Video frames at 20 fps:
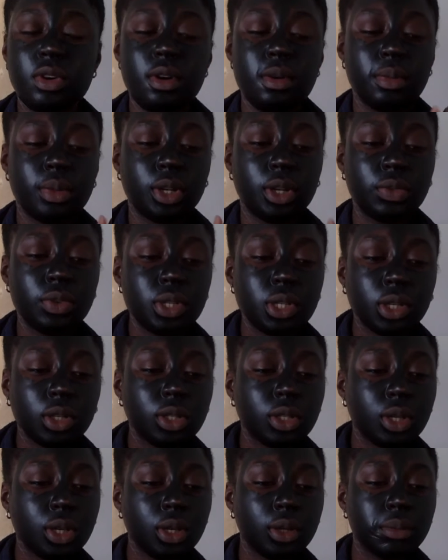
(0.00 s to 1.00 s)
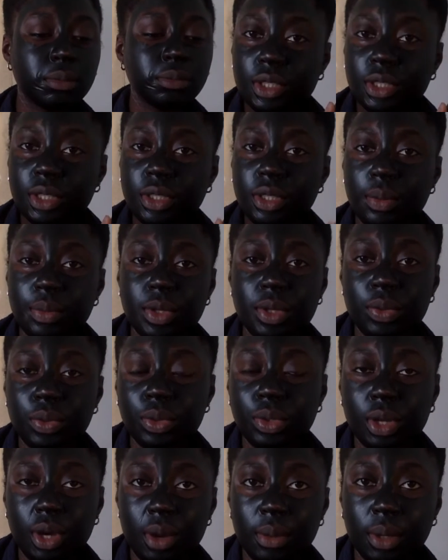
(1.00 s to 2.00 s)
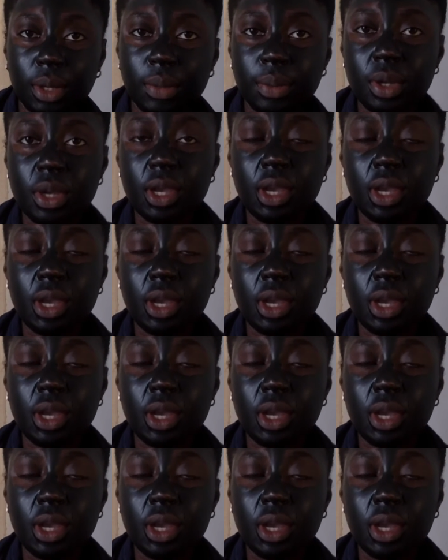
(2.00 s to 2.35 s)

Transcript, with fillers: but every single time something would come up